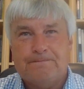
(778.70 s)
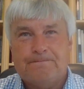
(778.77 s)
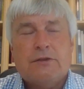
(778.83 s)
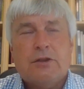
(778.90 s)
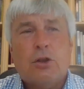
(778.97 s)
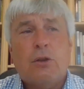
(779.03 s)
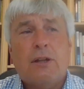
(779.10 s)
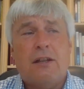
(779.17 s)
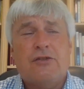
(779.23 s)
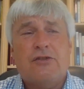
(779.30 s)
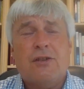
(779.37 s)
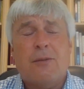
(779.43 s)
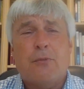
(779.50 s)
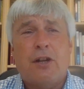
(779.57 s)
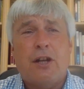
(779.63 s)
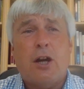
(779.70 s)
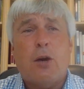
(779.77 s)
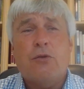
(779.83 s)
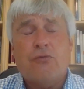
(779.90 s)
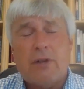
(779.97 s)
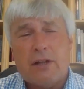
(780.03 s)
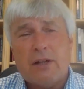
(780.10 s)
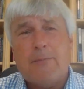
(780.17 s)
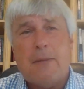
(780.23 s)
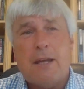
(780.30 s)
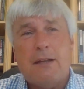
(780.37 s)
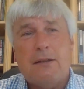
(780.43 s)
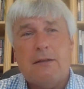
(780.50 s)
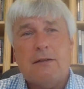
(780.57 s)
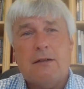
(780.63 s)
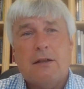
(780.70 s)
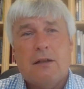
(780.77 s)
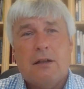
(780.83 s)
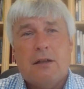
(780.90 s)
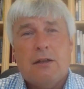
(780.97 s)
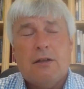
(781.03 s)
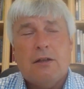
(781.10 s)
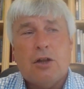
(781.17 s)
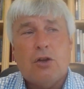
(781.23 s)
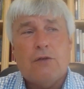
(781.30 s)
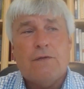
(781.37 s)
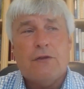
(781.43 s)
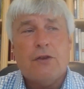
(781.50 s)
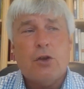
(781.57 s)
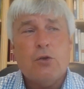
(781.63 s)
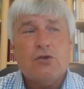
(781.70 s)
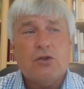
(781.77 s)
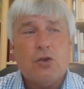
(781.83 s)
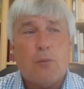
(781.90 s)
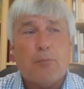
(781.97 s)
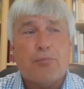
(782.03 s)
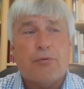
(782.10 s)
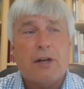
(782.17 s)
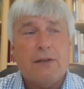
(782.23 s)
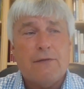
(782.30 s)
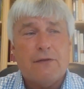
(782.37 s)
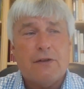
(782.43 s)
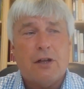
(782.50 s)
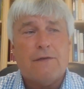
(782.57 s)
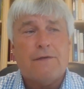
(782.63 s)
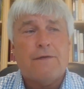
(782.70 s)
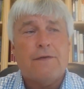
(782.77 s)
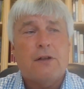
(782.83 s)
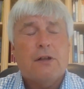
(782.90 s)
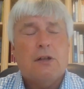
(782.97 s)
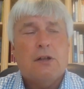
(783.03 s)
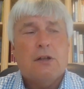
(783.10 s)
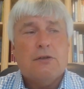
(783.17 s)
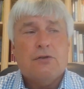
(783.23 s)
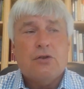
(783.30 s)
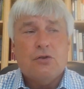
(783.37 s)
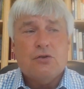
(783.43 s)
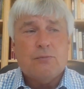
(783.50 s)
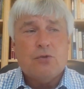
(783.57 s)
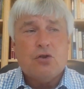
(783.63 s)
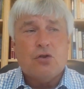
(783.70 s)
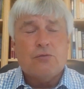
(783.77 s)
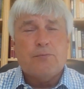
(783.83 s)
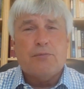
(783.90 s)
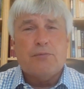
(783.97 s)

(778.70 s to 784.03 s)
So in summary, I would recommend, for those who are not brave enough, do some job